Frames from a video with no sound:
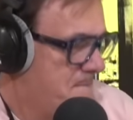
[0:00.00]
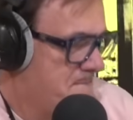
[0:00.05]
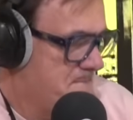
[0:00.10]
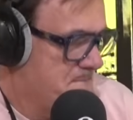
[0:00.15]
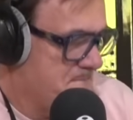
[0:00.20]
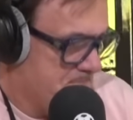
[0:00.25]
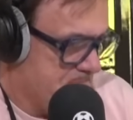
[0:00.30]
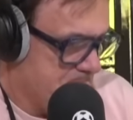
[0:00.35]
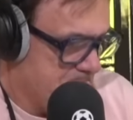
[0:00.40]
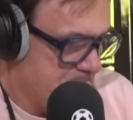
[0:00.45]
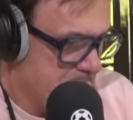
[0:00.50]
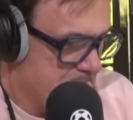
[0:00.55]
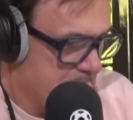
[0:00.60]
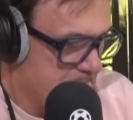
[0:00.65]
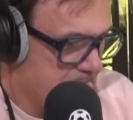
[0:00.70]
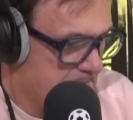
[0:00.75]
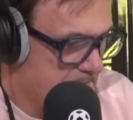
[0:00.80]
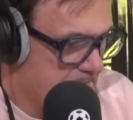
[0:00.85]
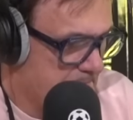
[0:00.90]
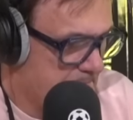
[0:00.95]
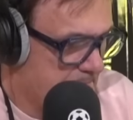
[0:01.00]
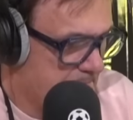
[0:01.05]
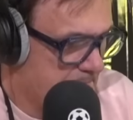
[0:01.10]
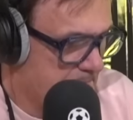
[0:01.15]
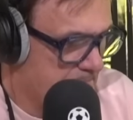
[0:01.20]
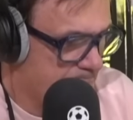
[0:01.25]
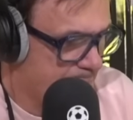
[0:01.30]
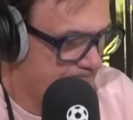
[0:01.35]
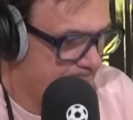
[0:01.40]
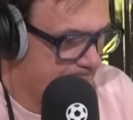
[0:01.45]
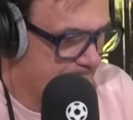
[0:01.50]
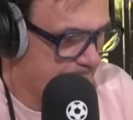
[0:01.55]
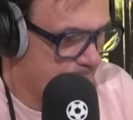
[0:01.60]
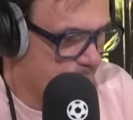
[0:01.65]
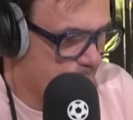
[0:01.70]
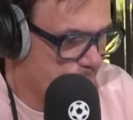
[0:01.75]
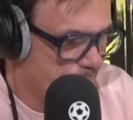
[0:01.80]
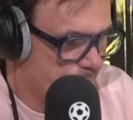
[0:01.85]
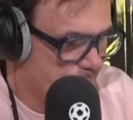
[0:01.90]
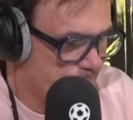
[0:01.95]

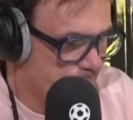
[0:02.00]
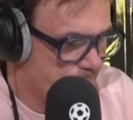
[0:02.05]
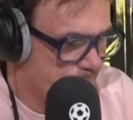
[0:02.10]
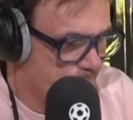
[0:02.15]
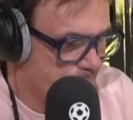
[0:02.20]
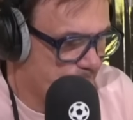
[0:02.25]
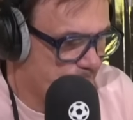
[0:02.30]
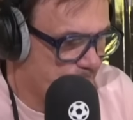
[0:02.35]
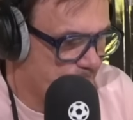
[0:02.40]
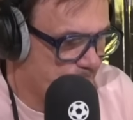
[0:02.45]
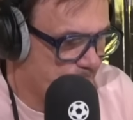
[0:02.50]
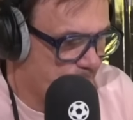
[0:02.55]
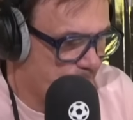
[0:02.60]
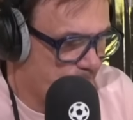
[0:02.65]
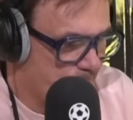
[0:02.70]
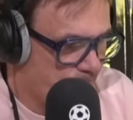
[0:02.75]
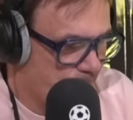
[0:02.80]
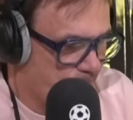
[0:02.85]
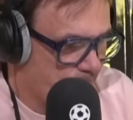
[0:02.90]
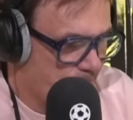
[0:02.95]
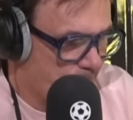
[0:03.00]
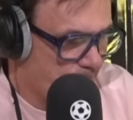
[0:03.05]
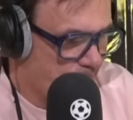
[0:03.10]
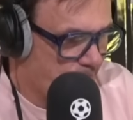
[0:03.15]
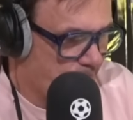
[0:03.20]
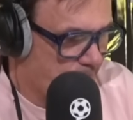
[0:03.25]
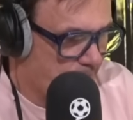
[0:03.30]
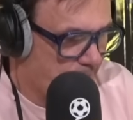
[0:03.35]
This person isn't speaking.